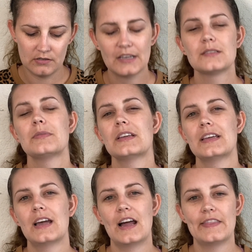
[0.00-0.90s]
Possibly.
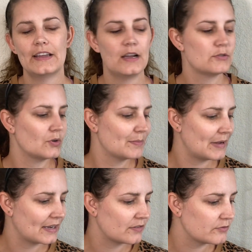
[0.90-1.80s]
I think I was going
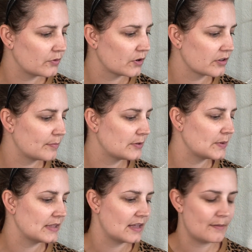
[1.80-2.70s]
back and forth
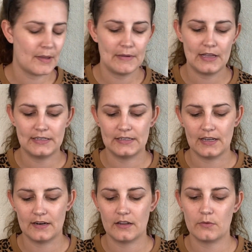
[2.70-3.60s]
between that. Maybe I did get
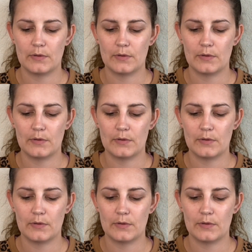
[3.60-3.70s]
another one.